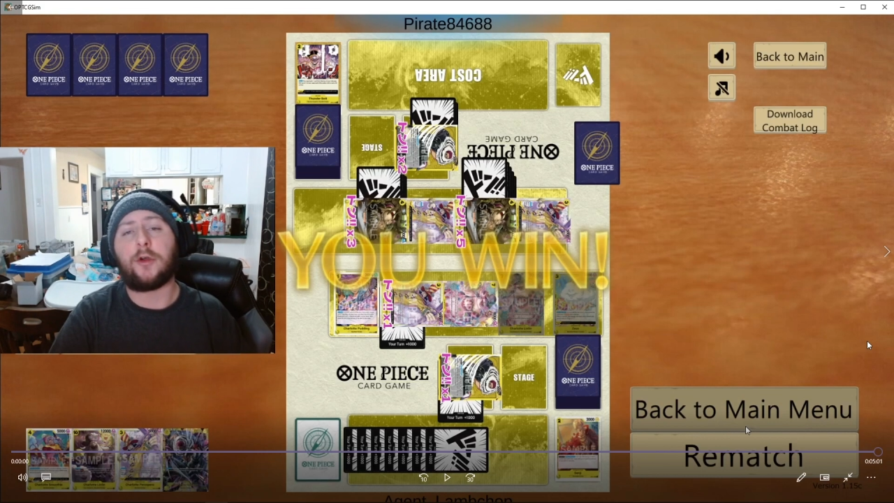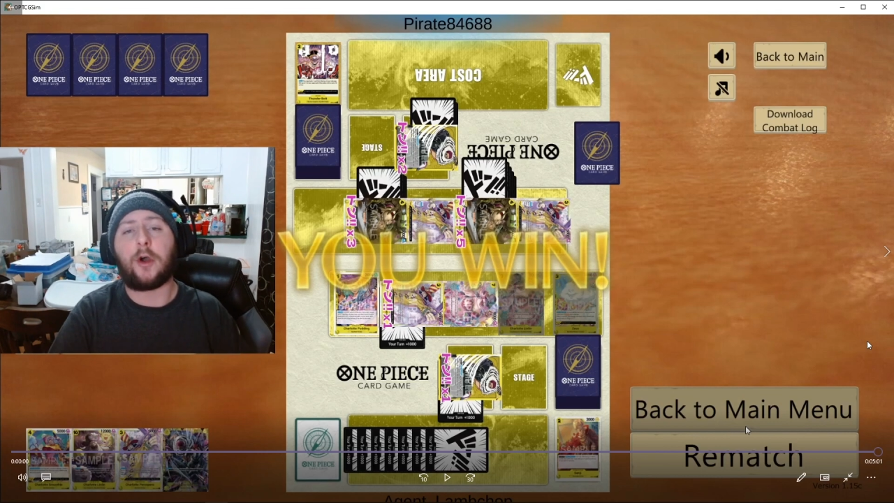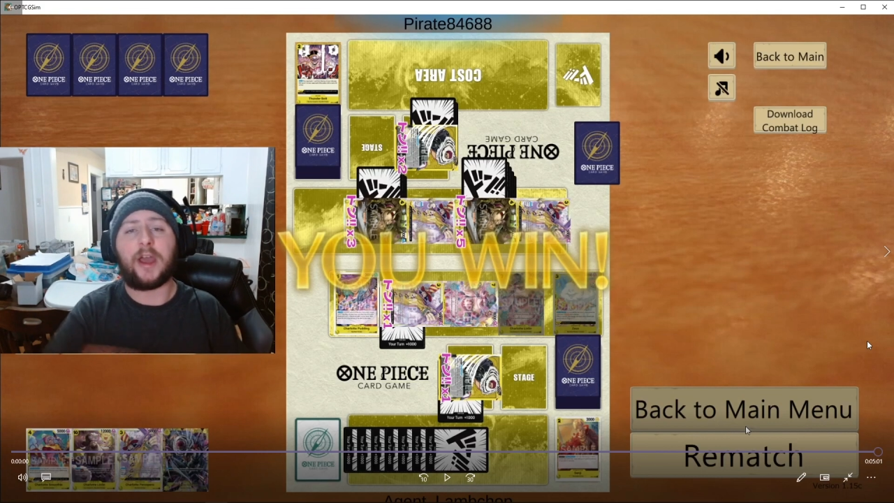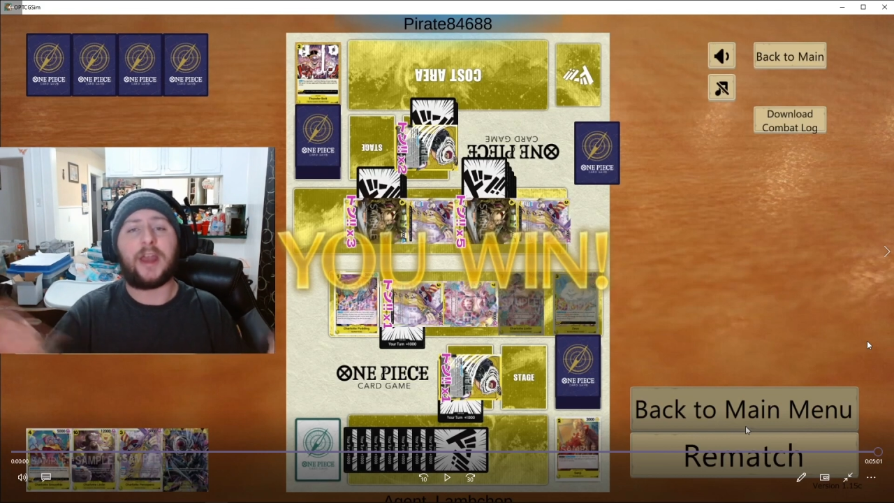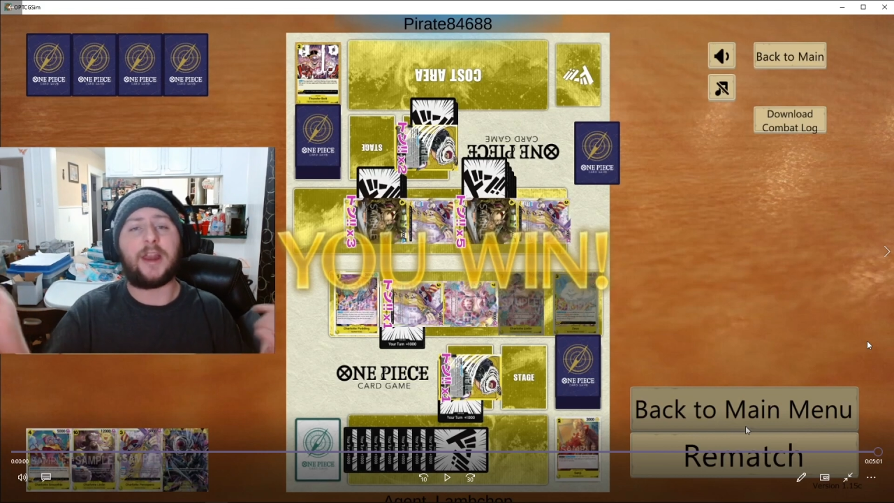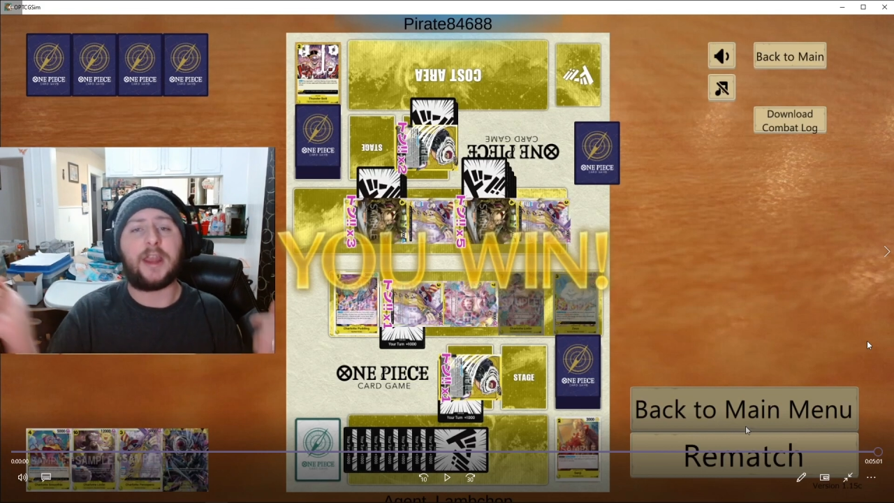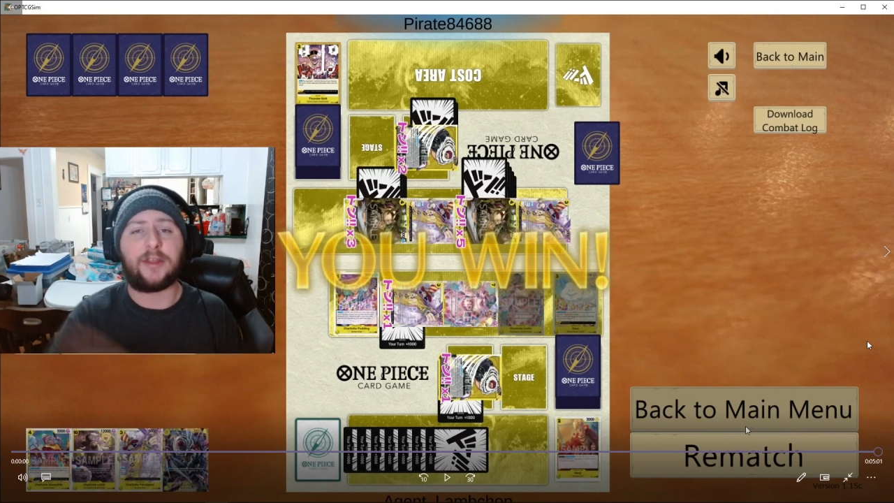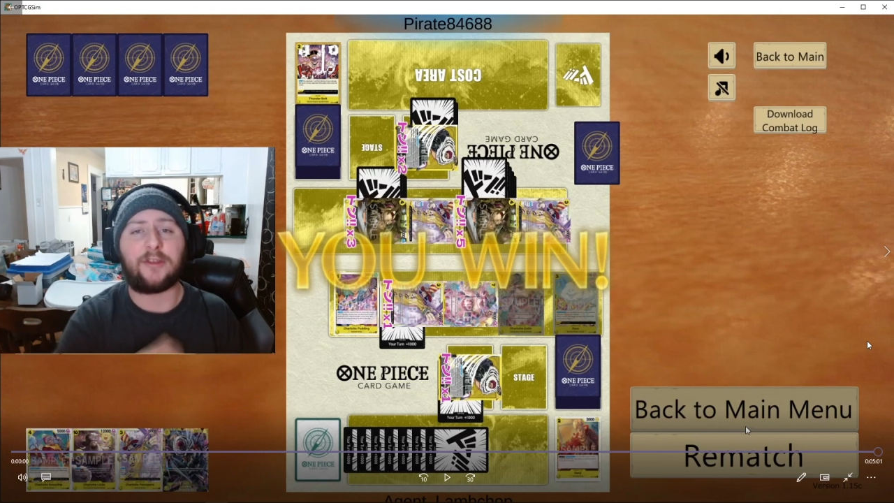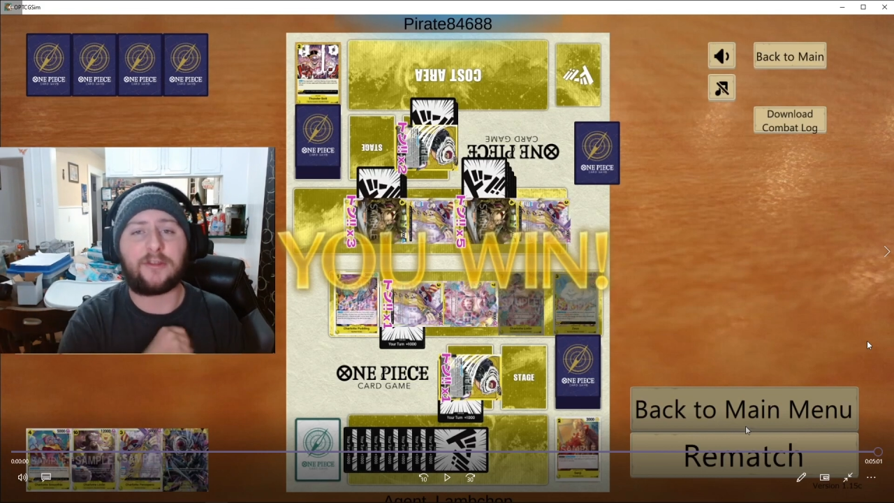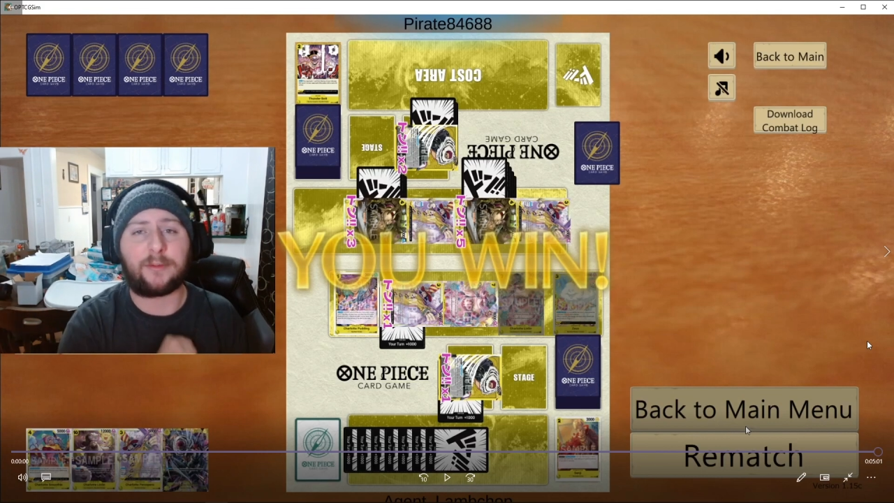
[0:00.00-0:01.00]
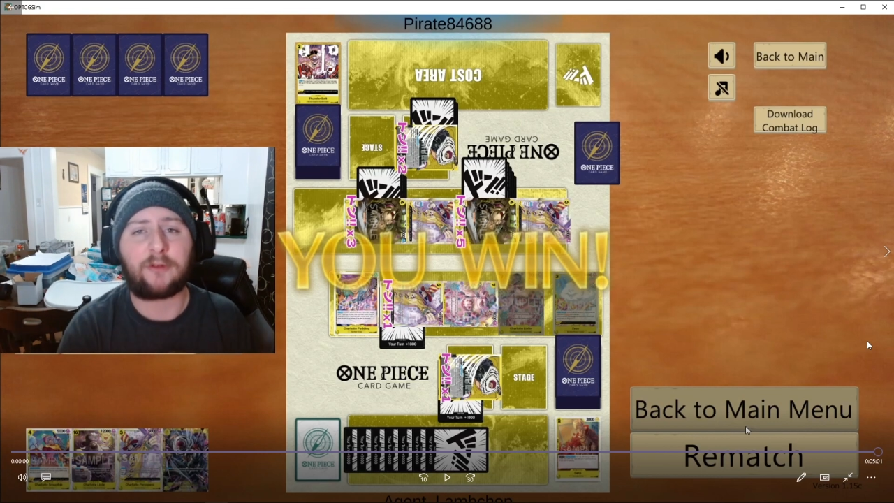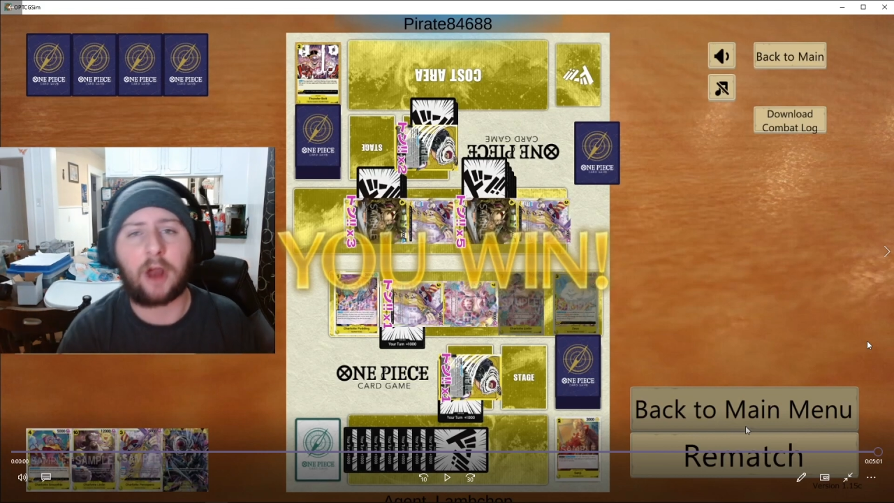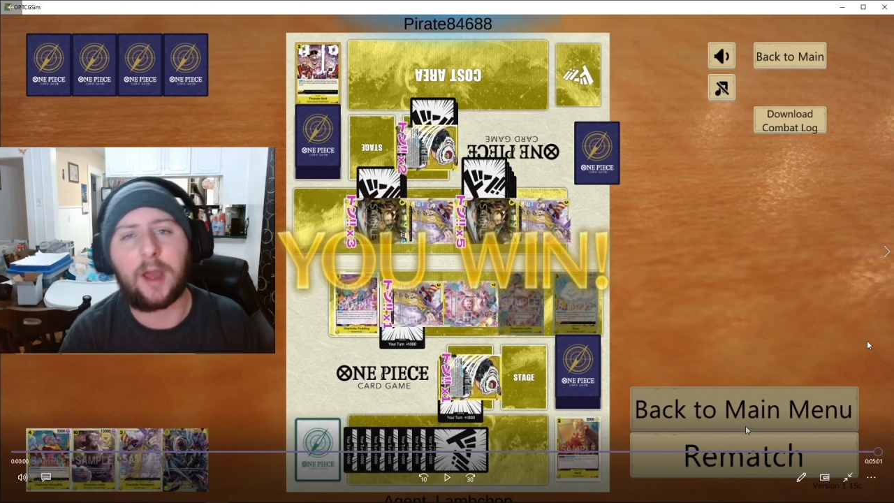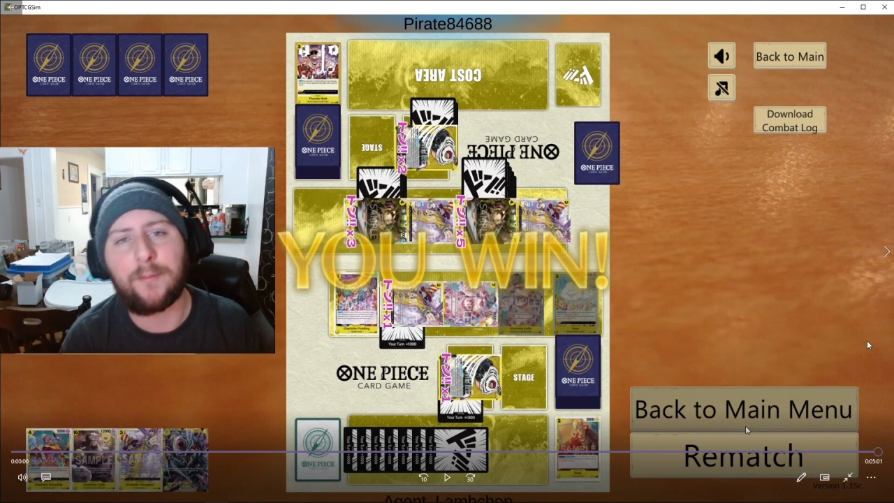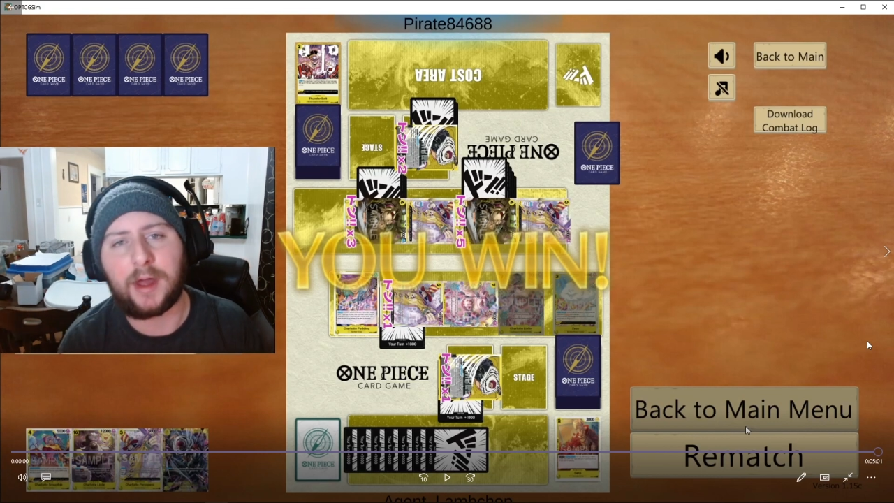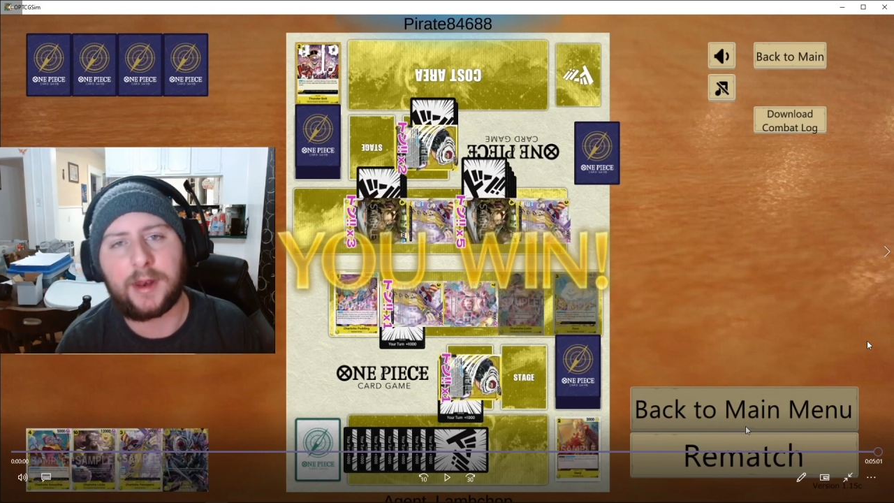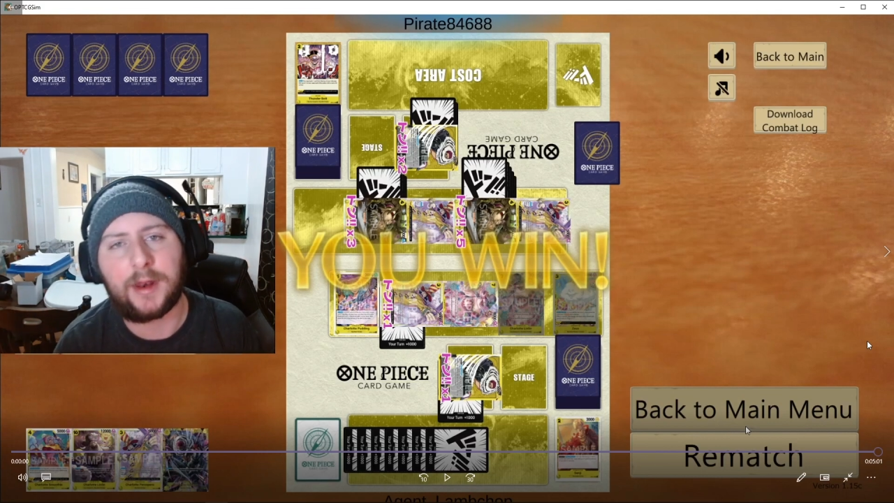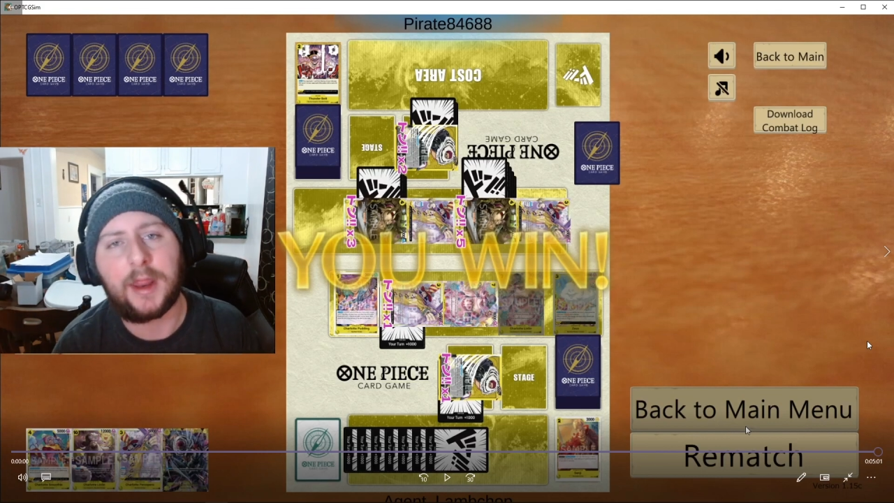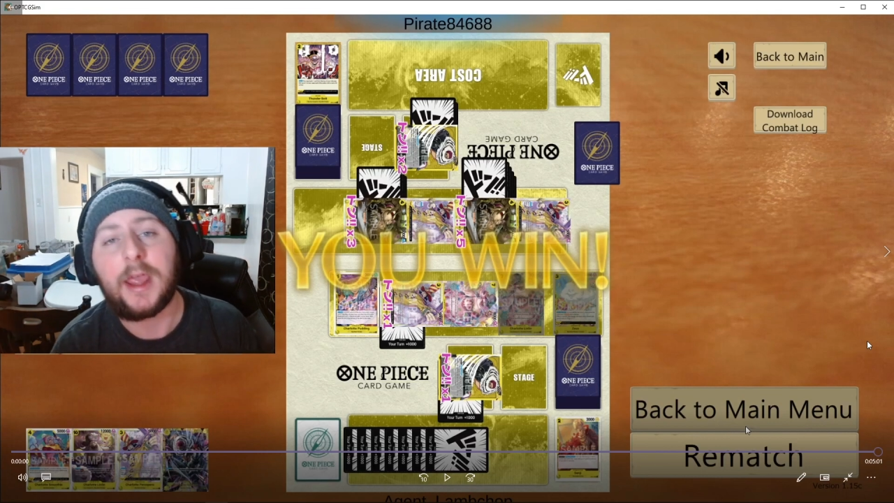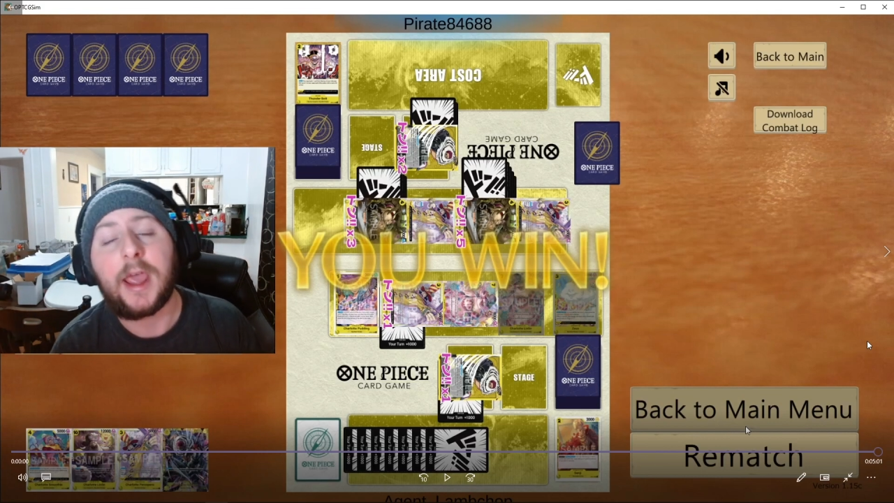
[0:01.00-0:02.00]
go ahead and hit the subscribe button,